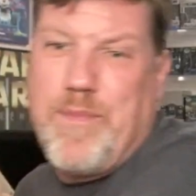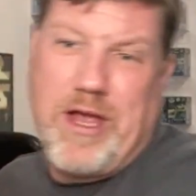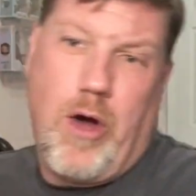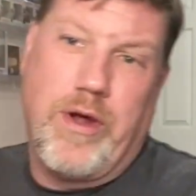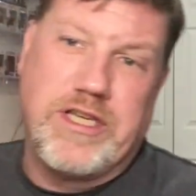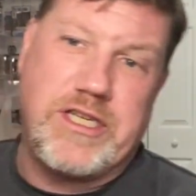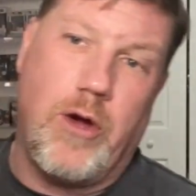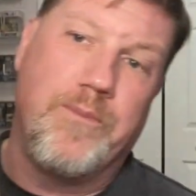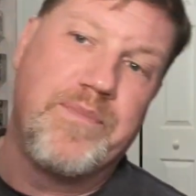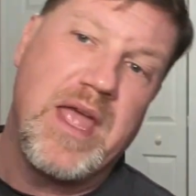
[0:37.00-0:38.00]
it going.
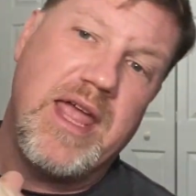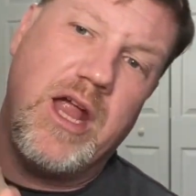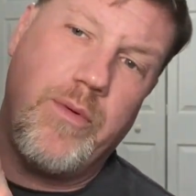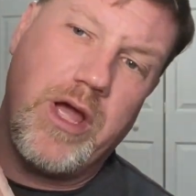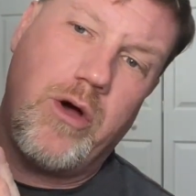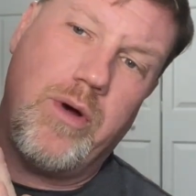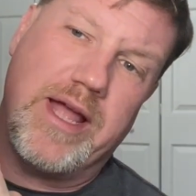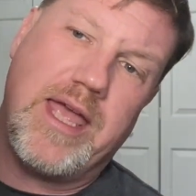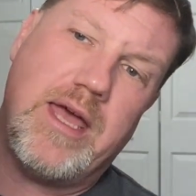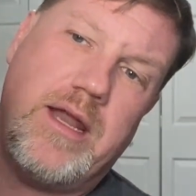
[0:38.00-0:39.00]
So here we go.
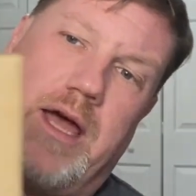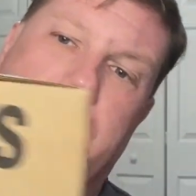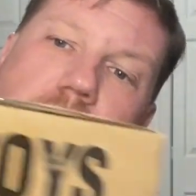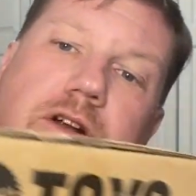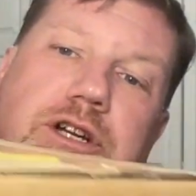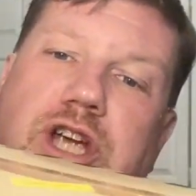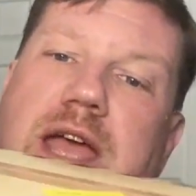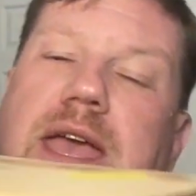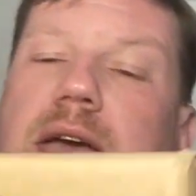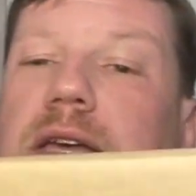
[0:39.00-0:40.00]
Again, another J
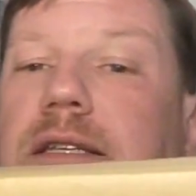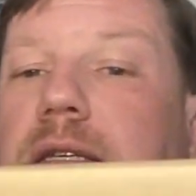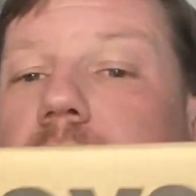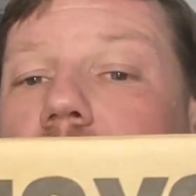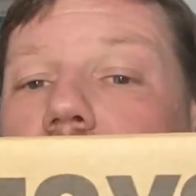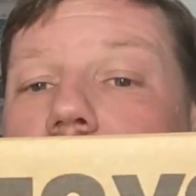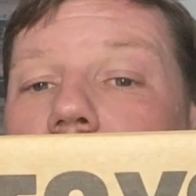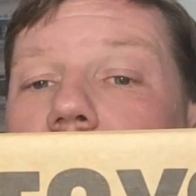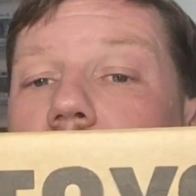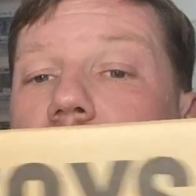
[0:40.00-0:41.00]
case.
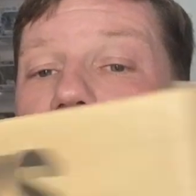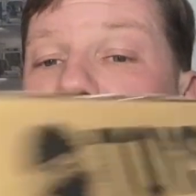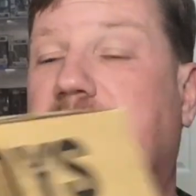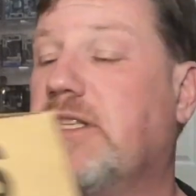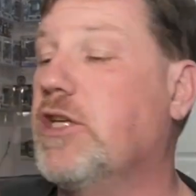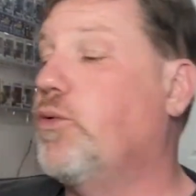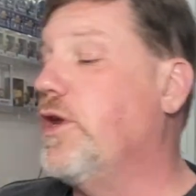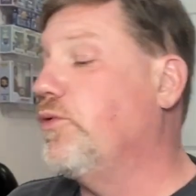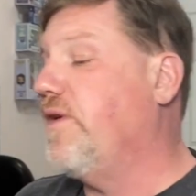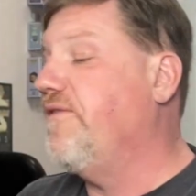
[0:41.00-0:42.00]
This is the
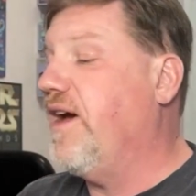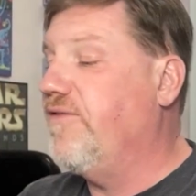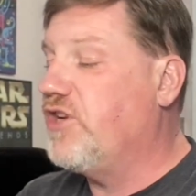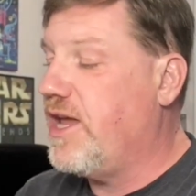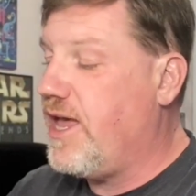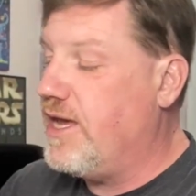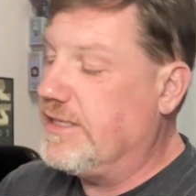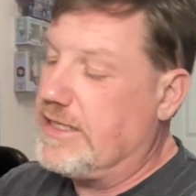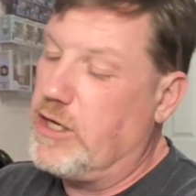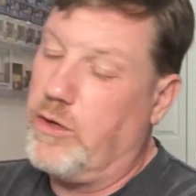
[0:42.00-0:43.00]
2025 J case
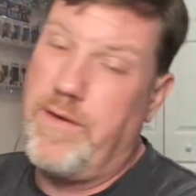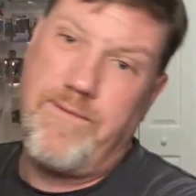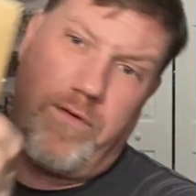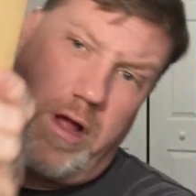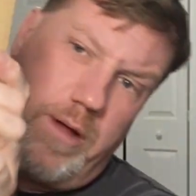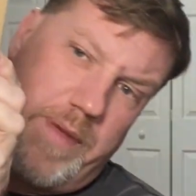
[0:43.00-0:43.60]
sealed from